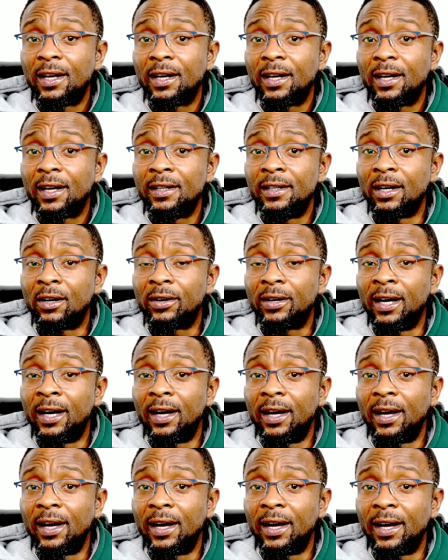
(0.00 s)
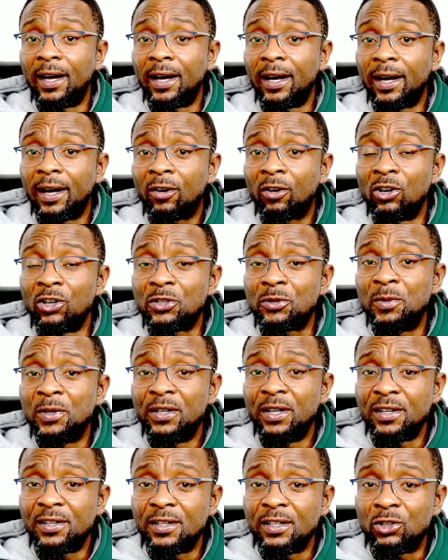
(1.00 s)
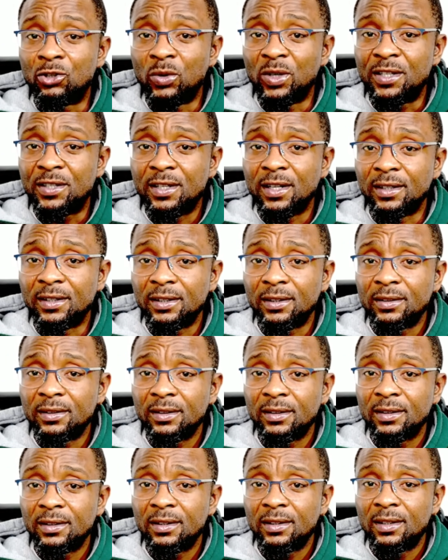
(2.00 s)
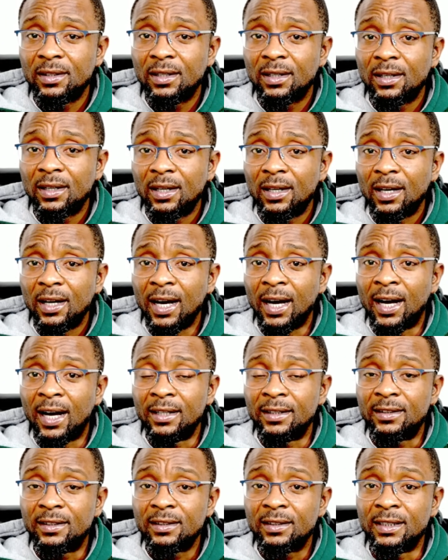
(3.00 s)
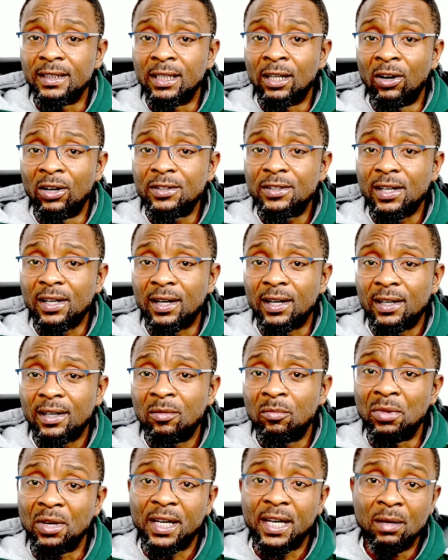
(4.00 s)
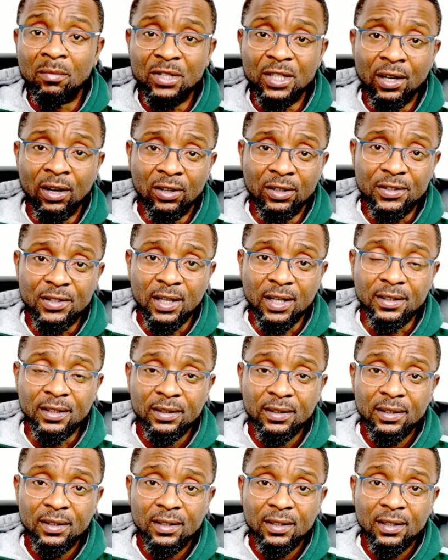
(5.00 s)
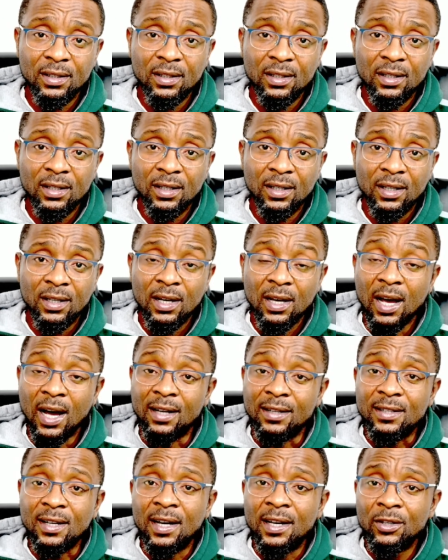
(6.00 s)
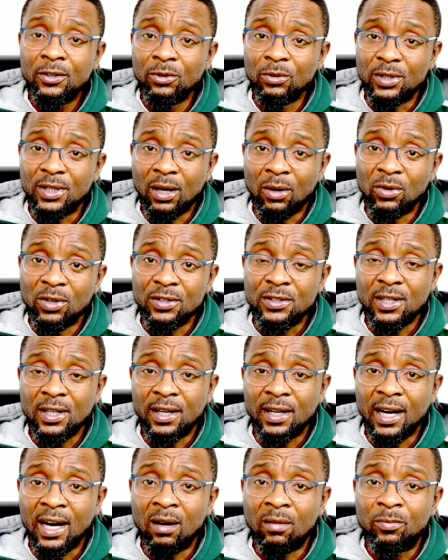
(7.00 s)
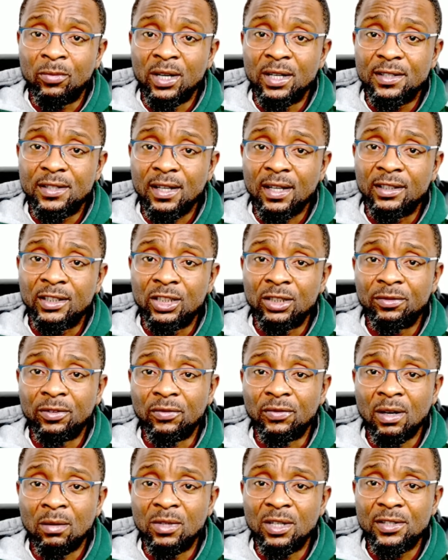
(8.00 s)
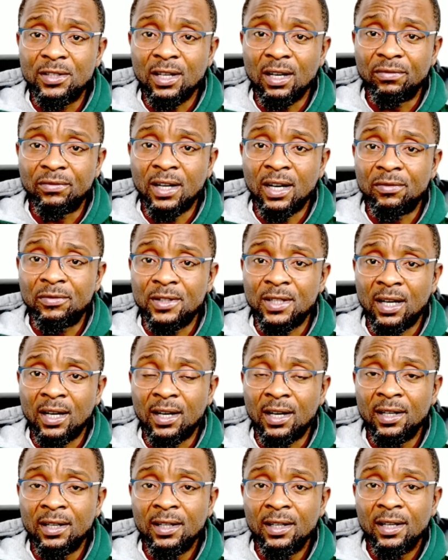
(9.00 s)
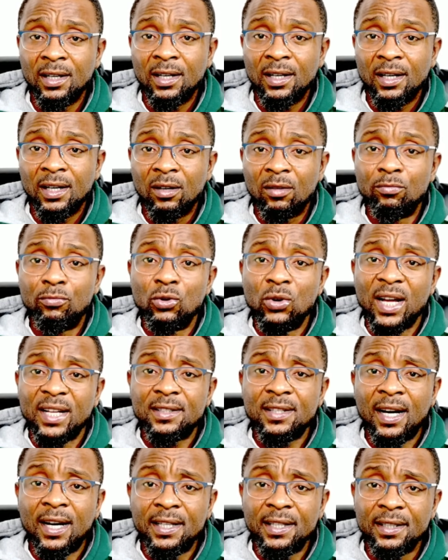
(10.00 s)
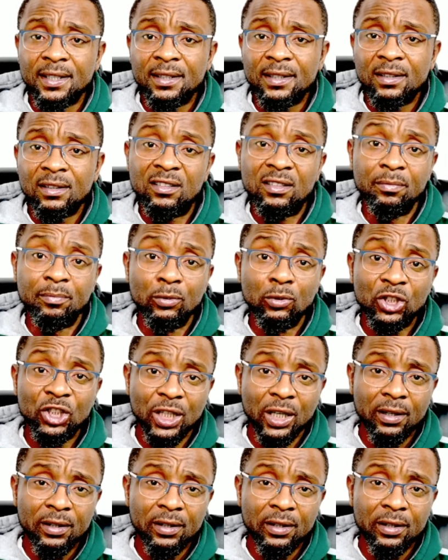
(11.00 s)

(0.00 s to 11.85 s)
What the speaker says: The conspiracy twisted, and the hunter became the hunted. Atahiru, that was appointed chief of army staff after Buratai, the butcher,